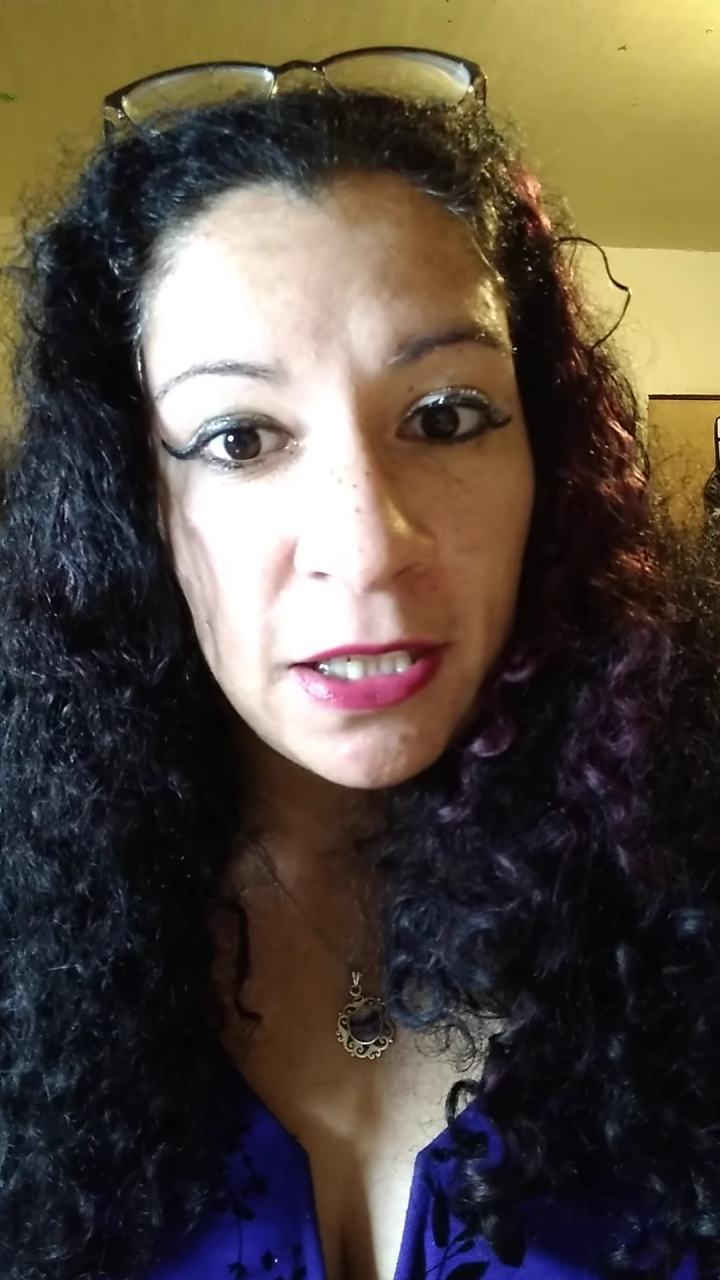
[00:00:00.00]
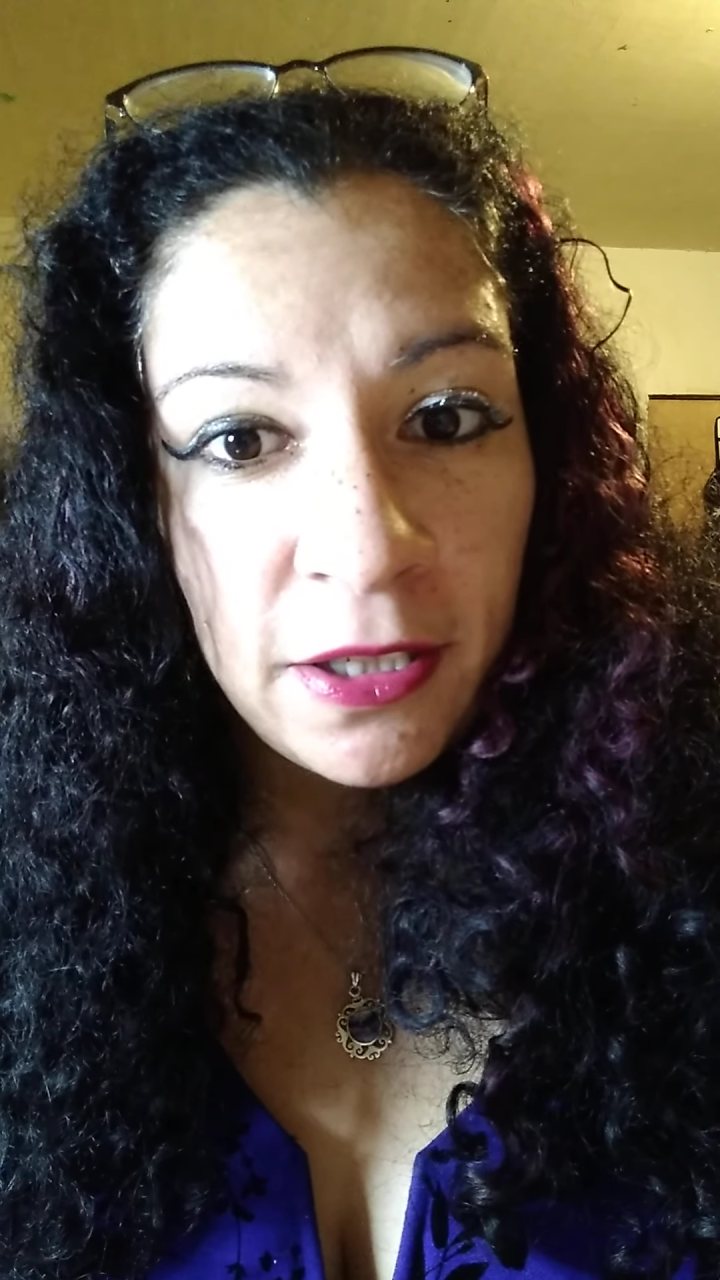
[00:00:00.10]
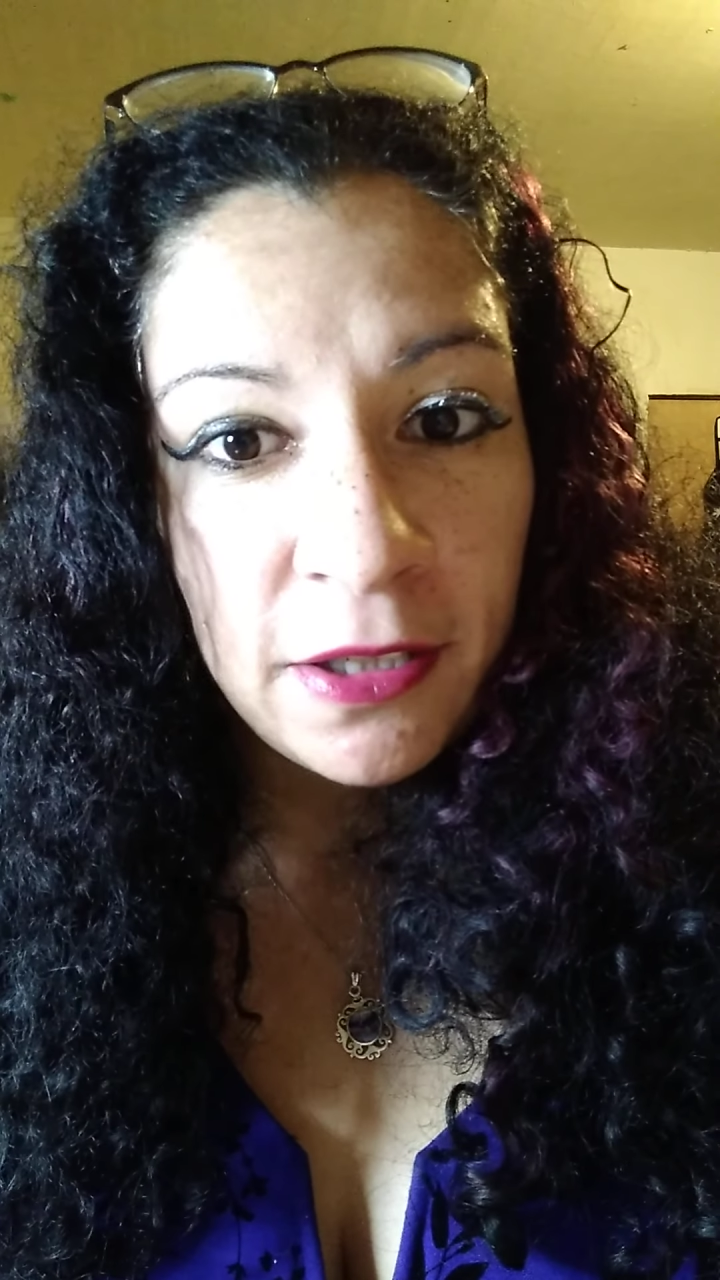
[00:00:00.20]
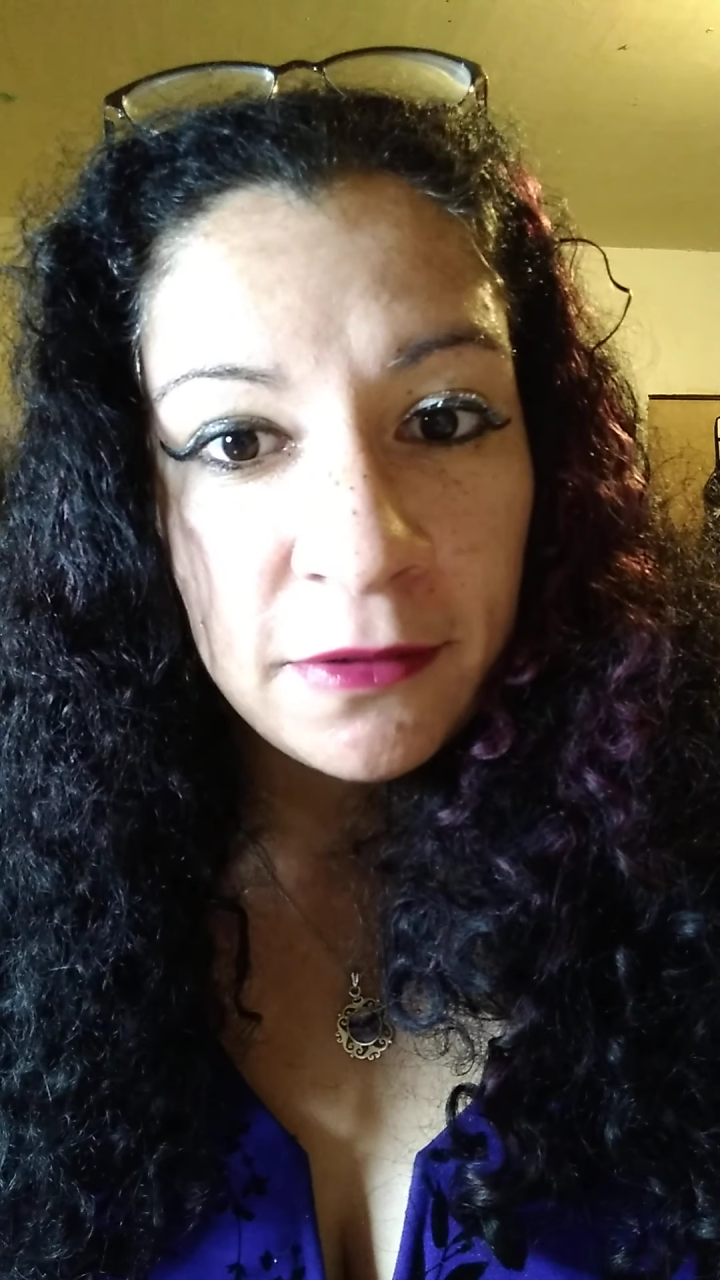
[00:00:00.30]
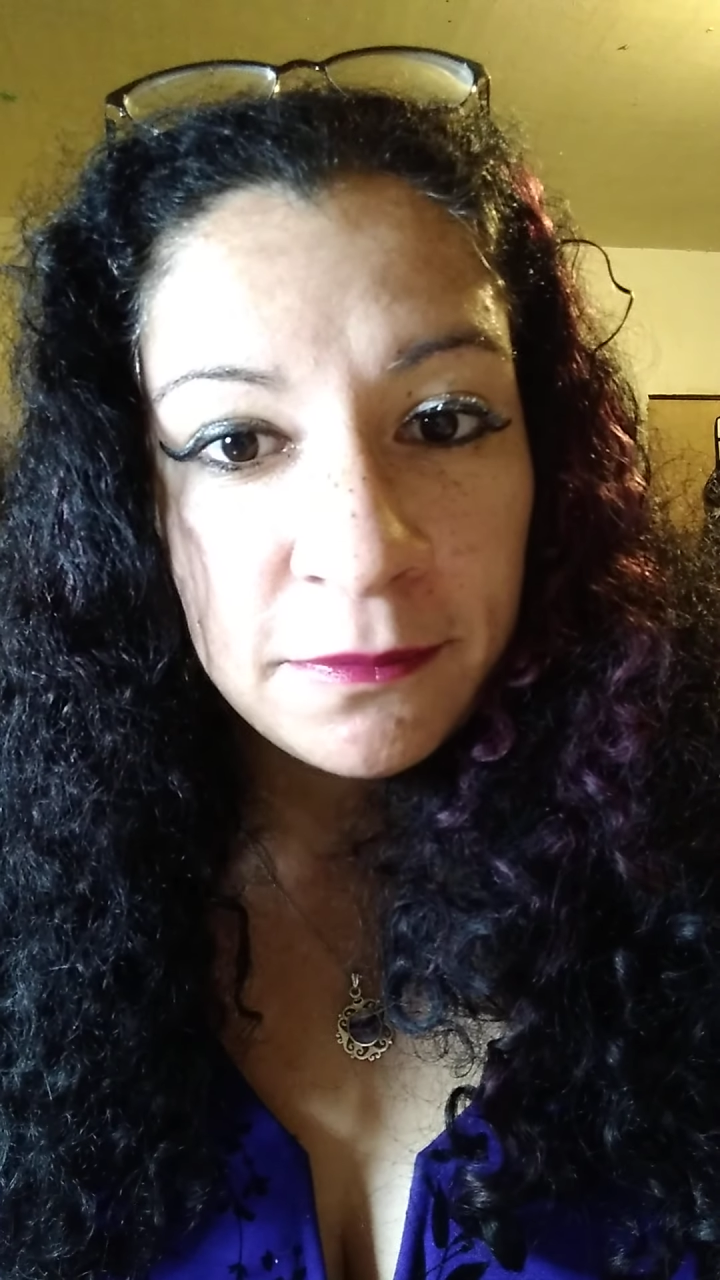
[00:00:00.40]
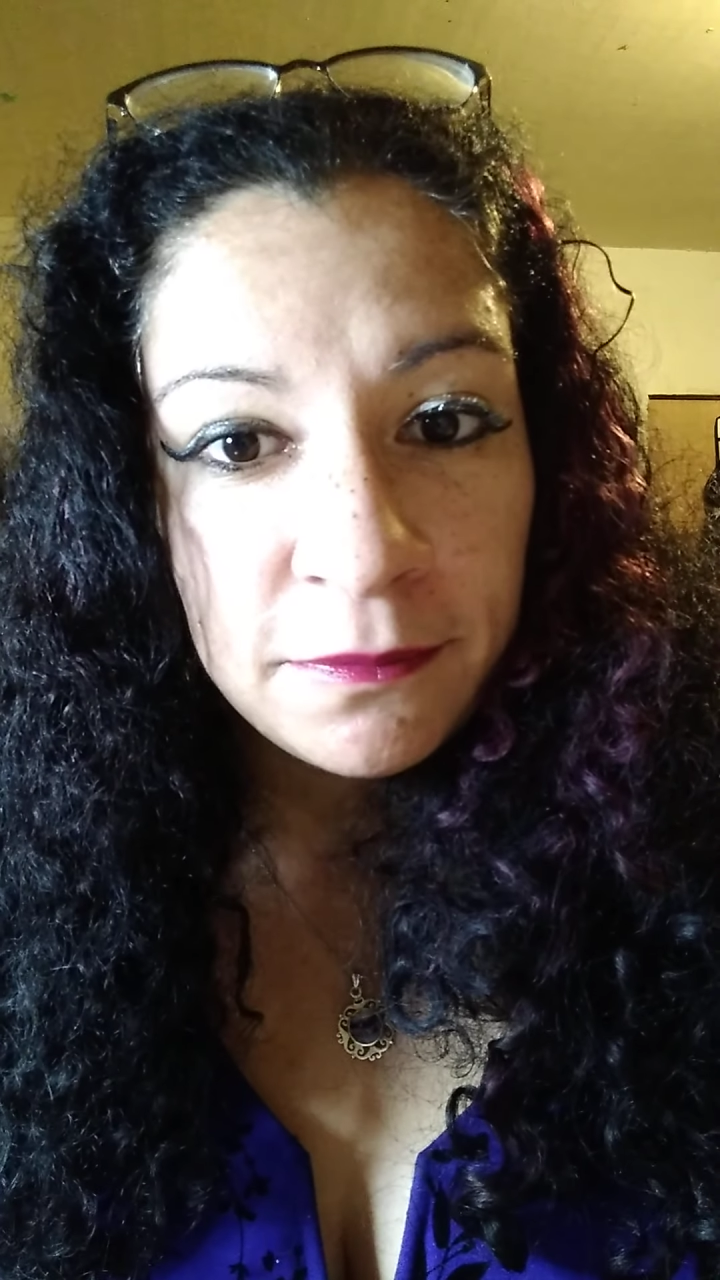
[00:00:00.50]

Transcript: on you.